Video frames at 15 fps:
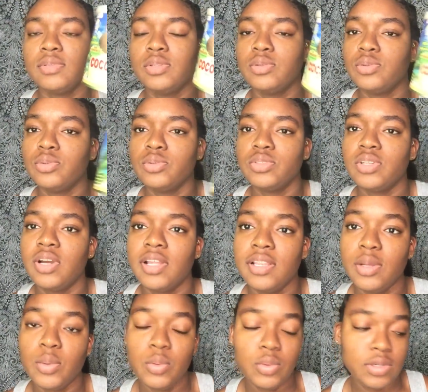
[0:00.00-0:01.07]
those are
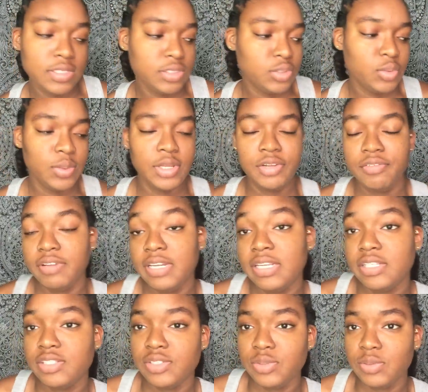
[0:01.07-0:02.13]
the only two
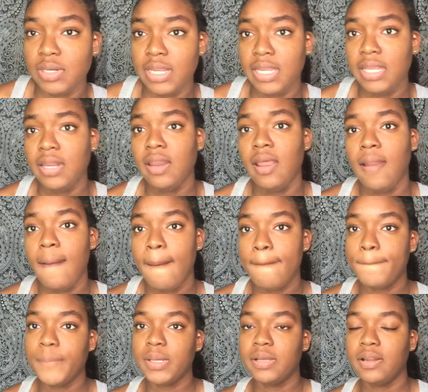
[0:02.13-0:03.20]
ingredients you need
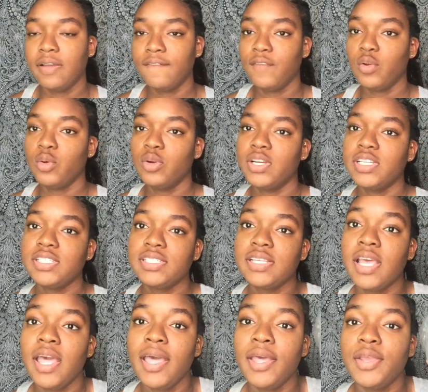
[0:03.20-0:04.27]
but of course
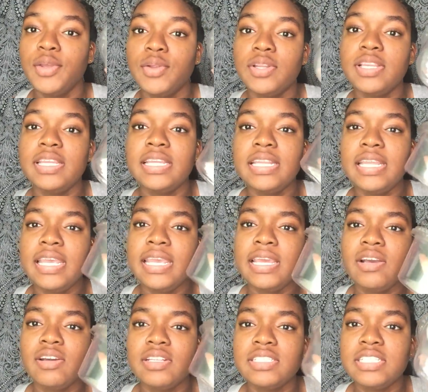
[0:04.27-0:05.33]
you need a
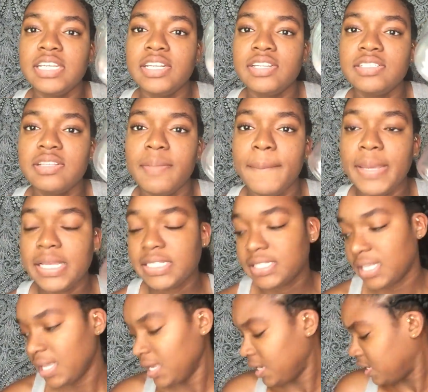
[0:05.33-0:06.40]
container to mix
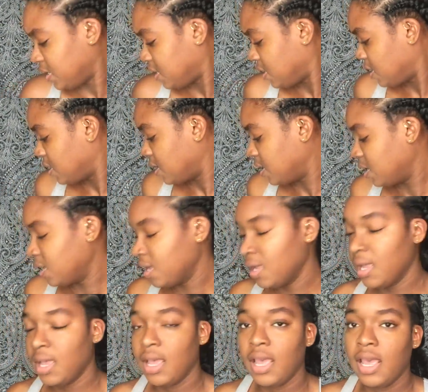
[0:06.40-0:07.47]
it in
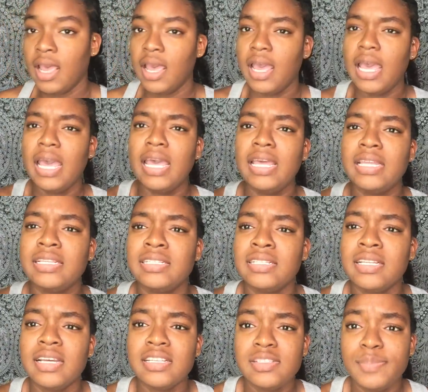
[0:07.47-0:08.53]

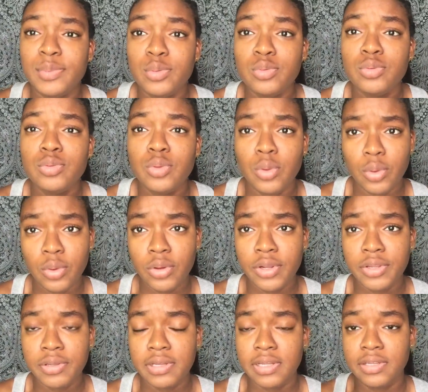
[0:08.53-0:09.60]
and a spoon or
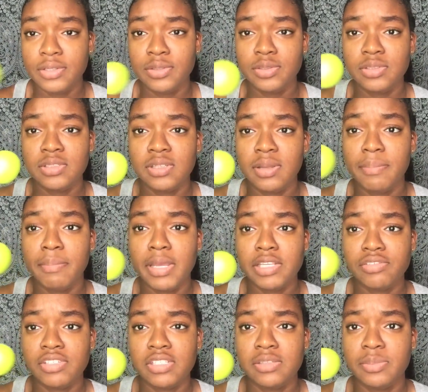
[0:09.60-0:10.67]
you can use some
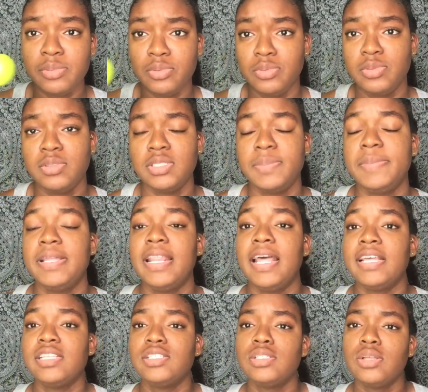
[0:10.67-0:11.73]
measuring spoons but
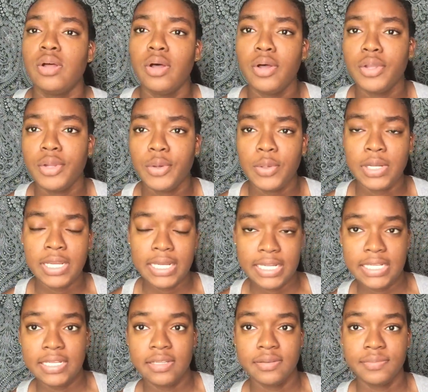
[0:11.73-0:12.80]
that's all you're gonna
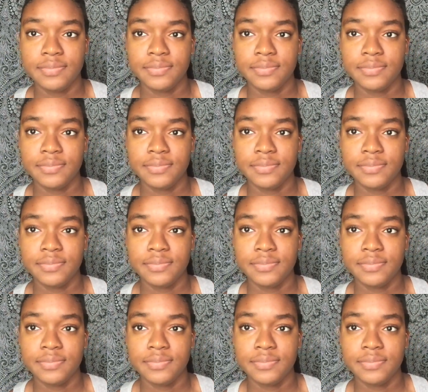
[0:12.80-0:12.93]
need